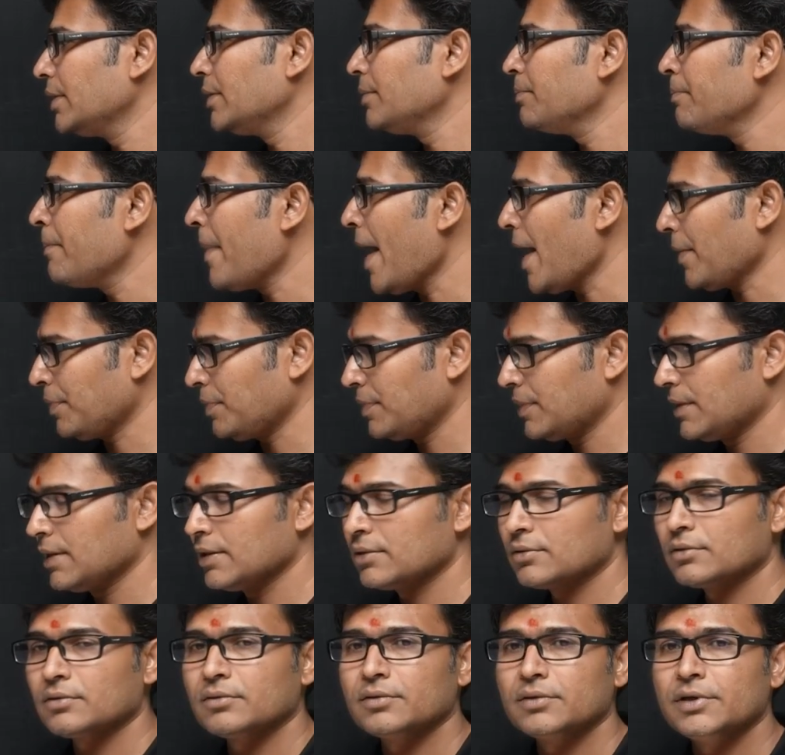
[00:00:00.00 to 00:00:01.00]

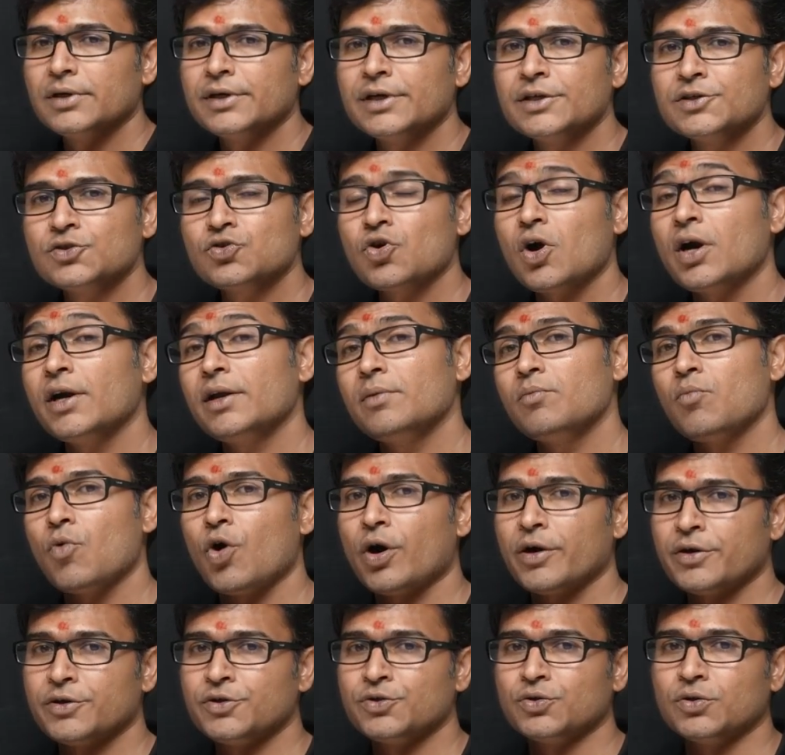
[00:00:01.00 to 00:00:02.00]
math it is called a
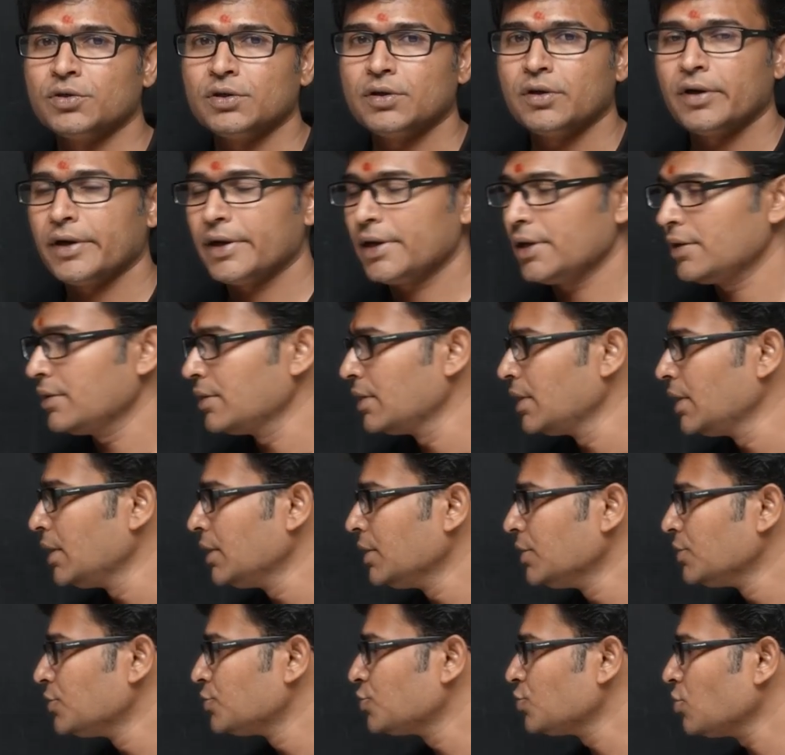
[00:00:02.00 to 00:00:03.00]
module okay
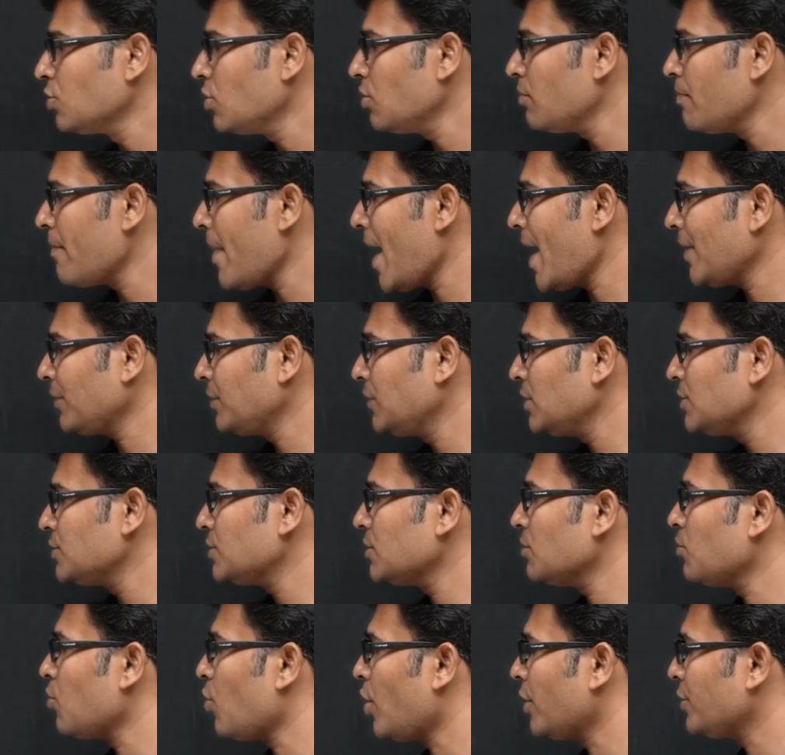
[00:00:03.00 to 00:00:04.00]
so math
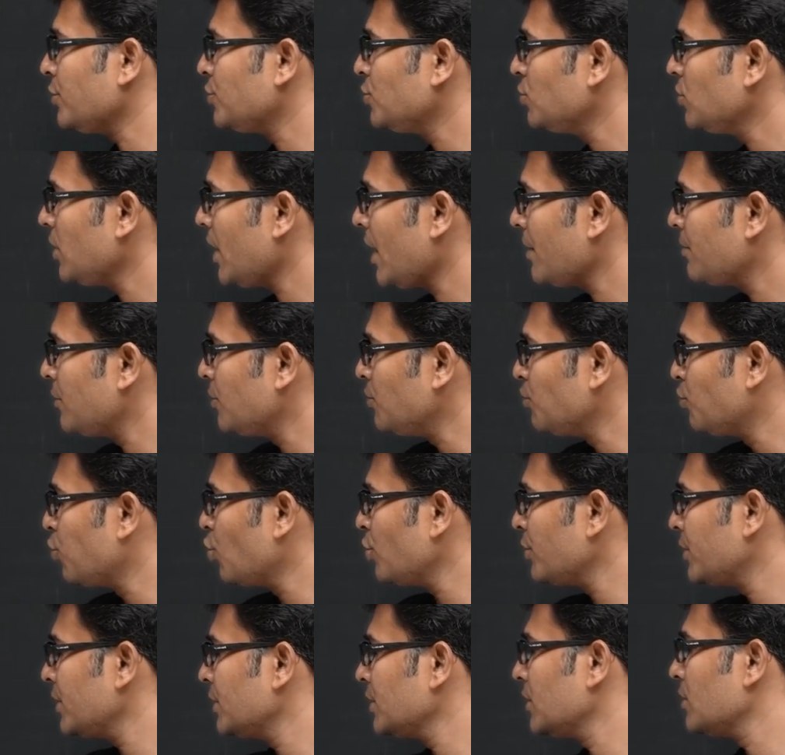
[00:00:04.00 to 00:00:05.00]
is a module i'm
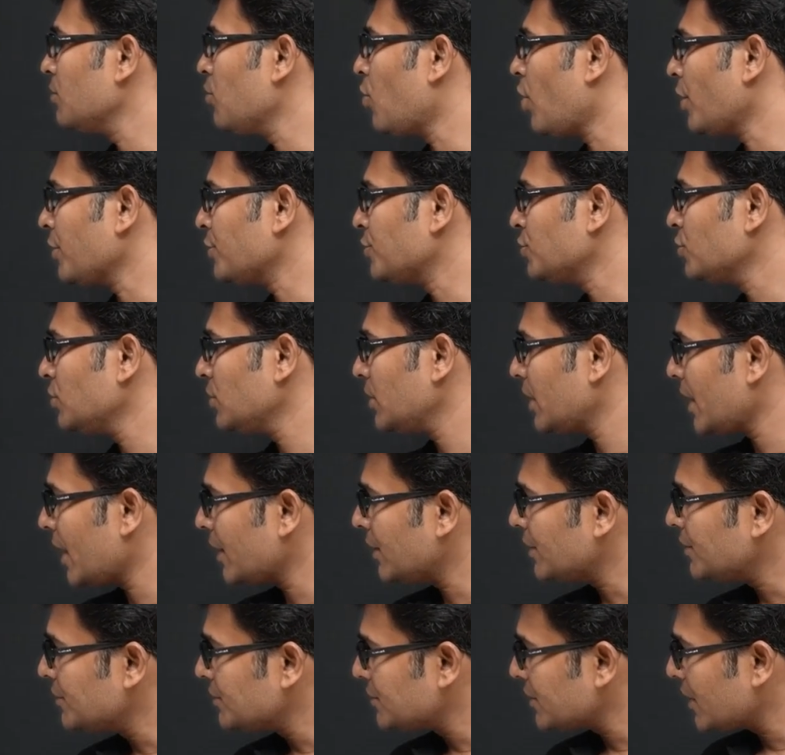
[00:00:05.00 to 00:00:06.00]
importing the module
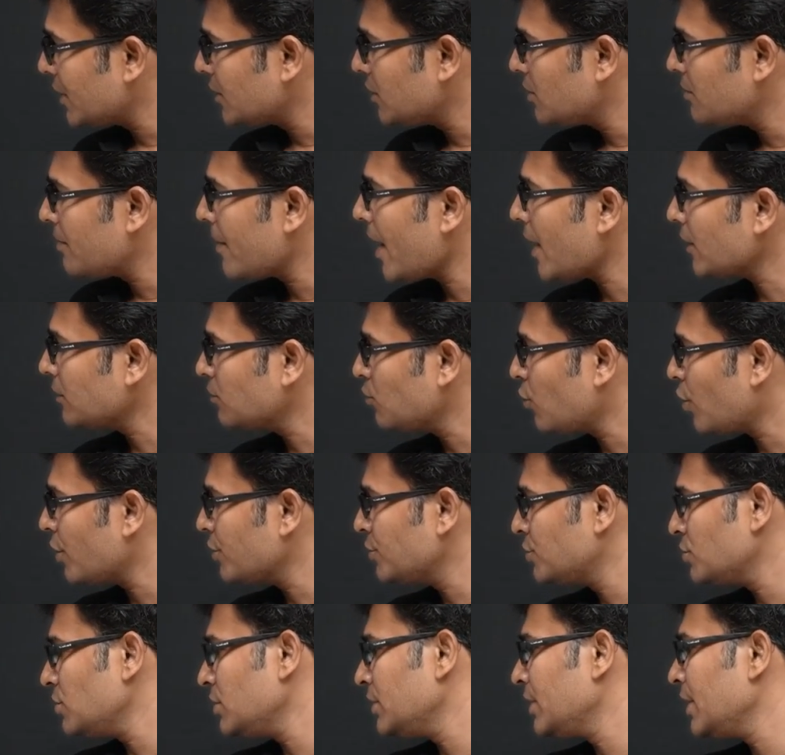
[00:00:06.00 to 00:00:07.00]
and inside the math
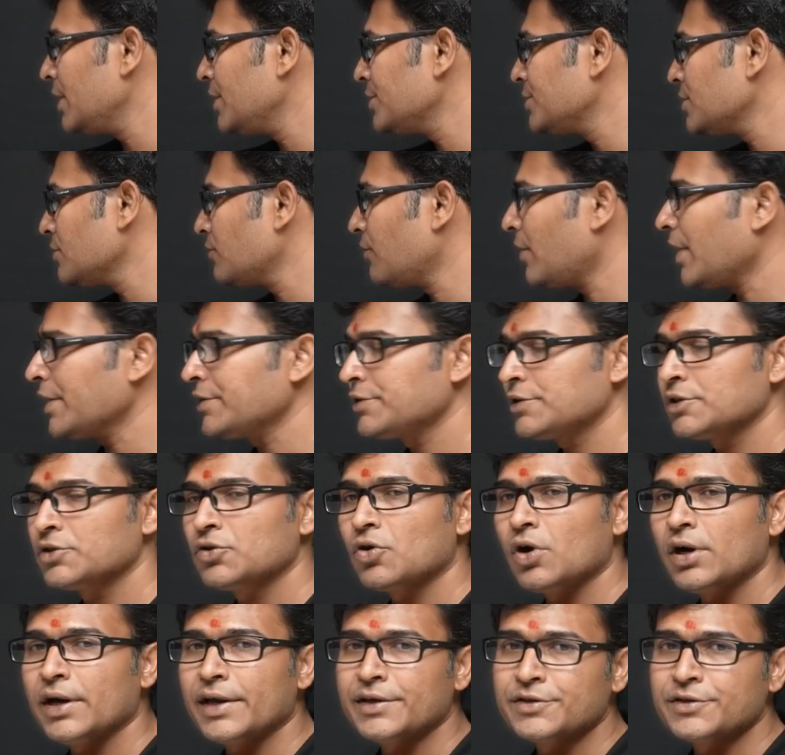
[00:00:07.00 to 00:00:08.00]
module there is a function called